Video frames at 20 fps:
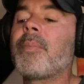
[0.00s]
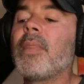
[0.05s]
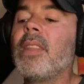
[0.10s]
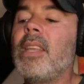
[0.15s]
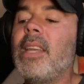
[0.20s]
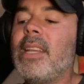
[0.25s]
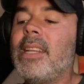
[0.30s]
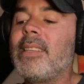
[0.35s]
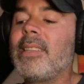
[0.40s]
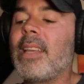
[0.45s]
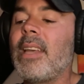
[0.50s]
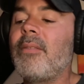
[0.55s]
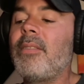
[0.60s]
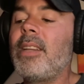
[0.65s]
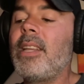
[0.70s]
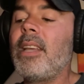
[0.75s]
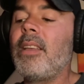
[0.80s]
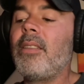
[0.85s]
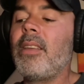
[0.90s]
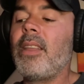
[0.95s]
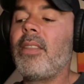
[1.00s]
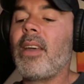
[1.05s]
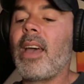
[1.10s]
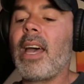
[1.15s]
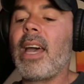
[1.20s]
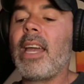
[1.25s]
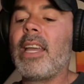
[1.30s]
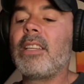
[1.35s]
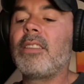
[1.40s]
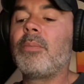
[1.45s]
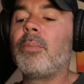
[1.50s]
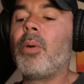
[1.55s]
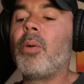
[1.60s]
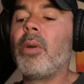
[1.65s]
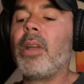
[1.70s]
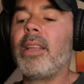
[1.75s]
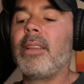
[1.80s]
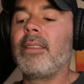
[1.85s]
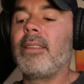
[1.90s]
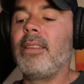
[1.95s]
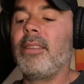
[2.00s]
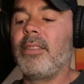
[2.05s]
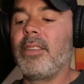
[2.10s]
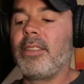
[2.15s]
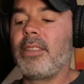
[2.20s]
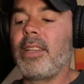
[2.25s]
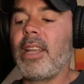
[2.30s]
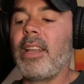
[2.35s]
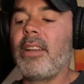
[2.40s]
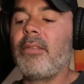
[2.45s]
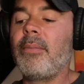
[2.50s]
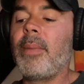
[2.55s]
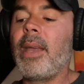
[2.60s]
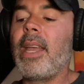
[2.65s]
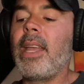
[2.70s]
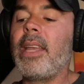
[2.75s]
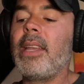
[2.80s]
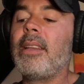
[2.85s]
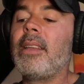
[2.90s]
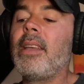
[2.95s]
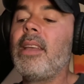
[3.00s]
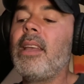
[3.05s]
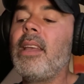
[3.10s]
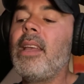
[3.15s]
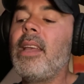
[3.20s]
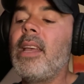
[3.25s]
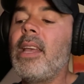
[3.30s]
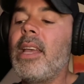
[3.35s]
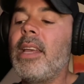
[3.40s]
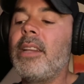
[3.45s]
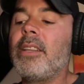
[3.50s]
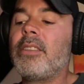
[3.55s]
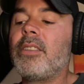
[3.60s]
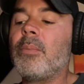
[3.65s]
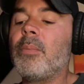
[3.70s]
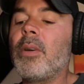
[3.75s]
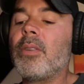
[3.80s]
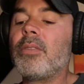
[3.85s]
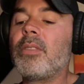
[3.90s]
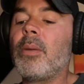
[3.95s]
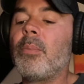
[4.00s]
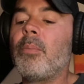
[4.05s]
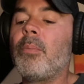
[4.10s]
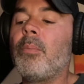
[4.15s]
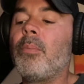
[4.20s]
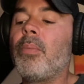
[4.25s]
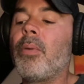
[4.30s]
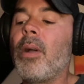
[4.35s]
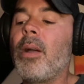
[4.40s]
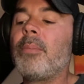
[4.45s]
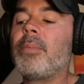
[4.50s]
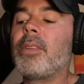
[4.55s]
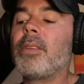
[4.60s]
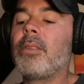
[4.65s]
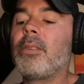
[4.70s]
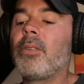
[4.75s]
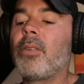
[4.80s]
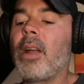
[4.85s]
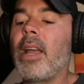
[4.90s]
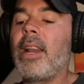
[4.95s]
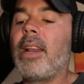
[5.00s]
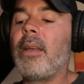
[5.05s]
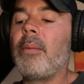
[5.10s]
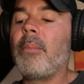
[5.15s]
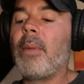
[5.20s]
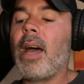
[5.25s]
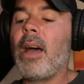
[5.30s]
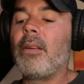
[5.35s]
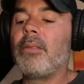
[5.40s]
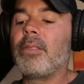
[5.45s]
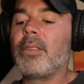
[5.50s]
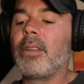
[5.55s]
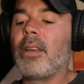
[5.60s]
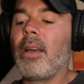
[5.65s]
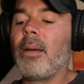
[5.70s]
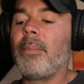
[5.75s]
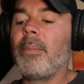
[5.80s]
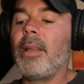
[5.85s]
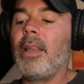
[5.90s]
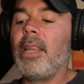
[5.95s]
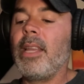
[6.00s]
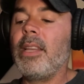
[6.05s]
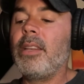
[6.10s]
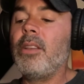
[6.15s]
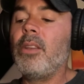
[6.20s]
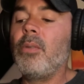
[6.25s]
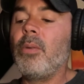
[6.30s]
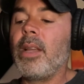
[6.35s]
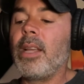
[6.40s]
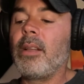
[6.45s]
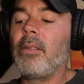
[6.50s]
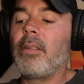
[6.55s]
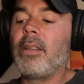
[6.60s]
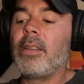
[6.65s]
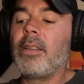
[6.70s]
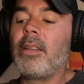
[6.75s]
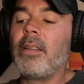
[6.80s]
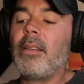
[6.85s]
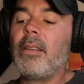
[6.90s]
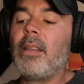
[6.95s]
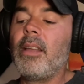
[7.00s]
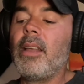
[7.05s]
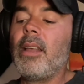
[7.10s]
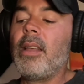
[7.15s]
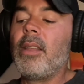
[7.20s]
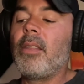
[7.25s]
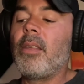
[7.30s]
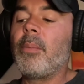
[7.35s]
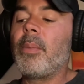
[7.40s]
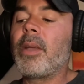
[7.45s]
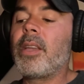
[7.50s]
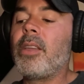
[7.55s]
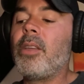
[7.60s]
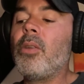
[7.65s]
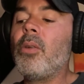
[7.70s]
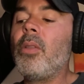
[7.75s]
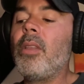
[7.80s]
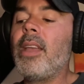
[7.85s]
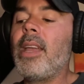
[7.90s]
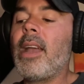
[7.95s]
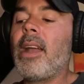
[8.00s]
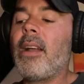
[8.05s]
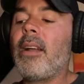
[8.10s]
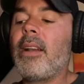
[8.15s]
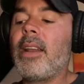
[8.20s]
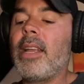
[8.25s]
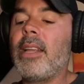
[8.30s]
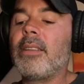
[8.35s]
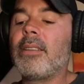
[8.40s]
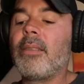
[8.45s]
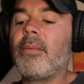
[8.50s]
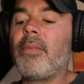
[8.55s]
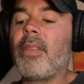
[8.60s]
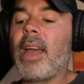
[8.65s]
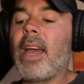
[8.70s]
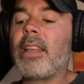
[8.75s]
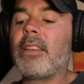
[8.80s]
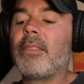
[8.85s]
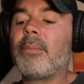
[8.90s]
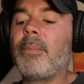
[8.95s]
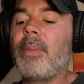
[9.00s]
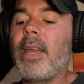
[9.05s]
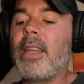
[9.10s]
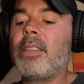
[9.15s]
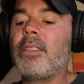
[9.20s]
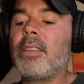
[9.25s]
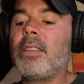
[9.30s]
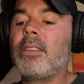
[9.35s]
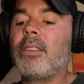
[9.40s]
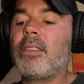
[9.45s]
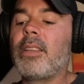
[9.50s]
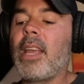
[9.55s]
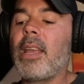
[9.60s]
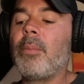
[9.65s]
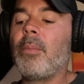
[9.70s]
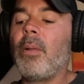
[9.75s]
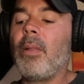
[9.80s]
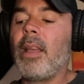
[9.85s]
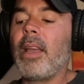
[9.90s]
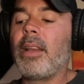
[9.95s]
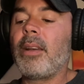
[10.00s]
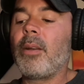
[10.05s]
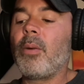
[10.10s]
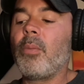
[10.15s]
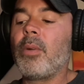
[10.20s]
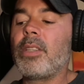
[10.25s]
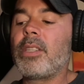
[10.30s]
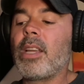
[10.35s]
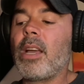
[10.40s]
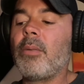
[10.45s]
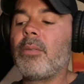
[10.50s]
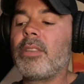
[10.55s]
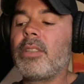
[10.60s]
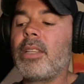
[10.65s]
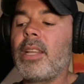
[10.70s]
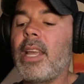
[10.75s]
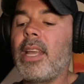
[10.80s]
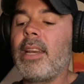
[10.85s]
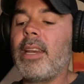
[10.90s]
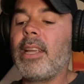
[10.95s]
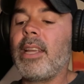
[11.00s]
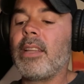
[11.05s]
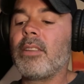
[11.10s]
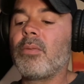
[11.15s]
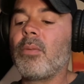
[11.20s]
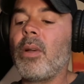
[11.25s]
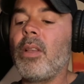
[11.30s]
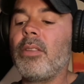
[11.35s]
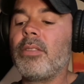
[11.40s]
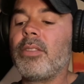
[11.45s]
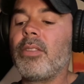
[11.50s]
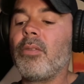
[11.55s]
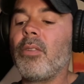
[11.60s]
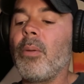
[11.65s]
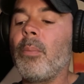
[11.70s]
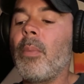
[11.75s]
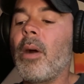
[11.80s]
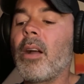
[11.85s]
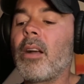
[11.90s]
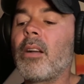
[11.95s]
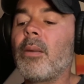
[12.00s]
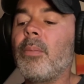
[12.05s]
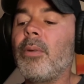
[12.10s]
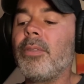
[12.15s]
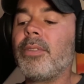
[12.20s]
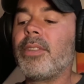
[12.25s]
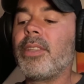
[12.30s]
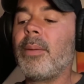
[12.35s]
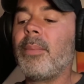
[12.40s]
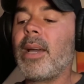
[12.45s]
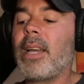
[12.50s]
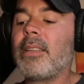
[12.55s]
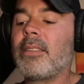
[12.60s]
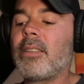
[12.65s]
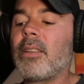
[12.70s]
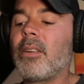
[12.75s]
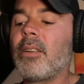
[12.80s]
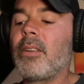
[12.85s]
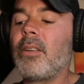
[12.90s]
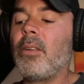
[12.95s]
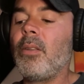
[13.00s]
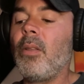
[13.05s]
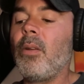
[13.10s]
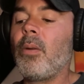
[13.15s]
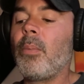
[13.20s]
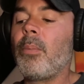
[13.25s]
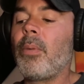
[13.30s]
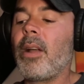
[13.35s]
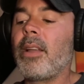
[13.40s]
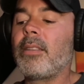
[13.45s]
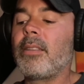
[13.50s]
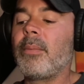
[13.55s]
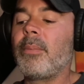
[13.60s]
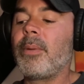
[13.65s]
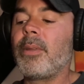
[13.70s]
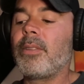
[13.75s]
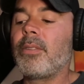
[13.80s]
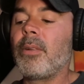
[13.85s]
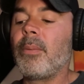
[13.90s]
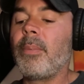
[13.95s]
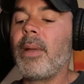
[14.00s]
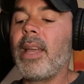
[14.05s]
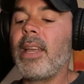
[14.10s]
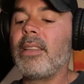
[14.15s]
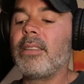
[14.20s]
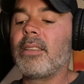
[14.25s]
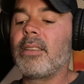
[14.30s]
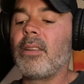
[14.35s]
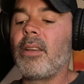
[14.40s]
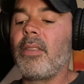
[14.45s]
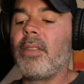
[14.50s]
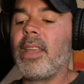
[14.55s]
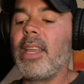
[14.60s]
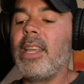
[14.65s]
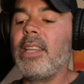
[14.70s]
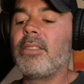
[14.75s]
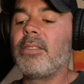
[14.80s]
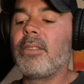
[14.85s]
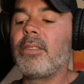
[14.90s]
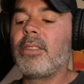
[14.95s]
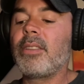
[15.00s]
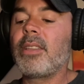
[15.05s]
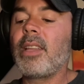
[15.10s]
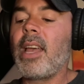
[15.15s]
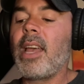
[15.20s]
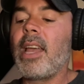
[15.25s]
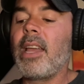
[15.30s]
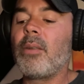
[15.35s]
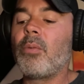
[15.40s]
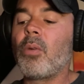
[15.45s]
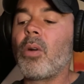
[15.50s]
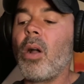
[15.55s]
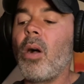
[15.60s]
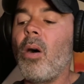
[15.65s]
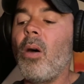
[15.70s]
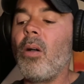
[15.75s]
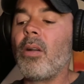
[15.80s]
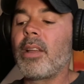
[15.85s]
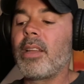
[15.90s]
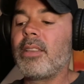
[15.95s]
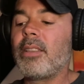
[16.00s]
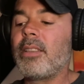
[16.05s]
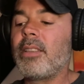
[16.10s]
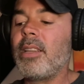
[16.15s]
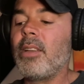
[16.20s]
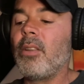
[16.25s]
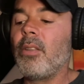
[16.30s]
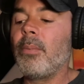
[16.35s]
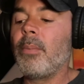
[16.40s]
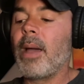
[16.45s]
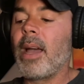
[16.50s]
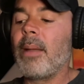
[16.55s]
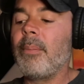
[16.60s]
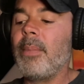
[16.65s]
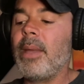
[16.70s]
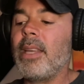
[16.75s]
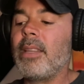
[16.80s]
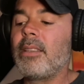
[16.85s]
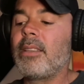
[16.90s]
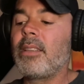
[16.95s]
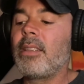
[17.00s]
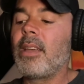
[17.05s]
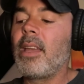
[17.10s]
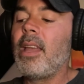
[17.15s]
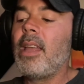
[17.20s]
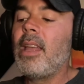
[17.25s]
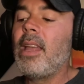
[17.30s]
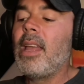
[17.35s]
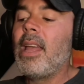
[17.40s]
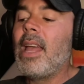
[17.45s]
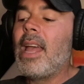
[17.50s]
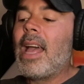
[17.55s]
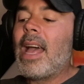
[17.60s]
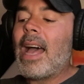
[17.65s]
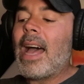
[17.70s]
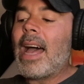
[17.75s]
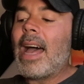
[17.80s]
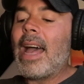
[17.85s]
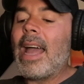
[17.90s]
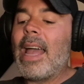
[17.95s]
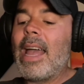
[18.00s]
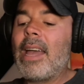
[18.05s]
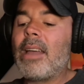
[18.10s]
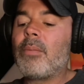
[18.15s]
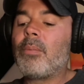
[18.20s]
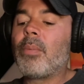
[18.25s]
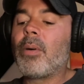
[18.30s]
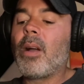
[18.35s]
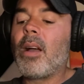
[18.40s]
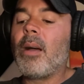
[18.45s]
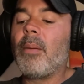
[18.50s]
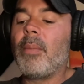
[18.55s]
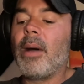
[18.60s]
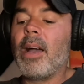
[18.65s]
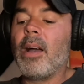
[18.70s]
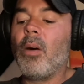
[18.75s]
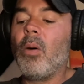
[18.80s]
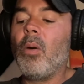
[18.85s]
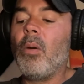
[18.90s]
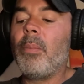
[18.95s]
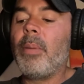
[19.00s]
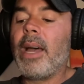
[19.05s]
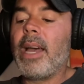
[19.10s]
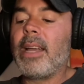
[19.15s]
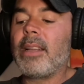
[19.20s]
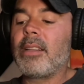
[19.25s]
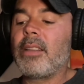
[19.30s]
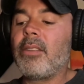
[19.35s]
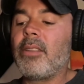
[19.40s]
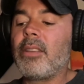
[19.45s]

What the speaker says: it is evidently the highest point in the state of Maine, and is the most abrupt granite mountaintop in New England. The peculiarities of that spacious tableland on which I was standing, as well as the remarkable semicircular precipice or basin on the eastern side, were all concealed by mist. I had brought my whole pack to the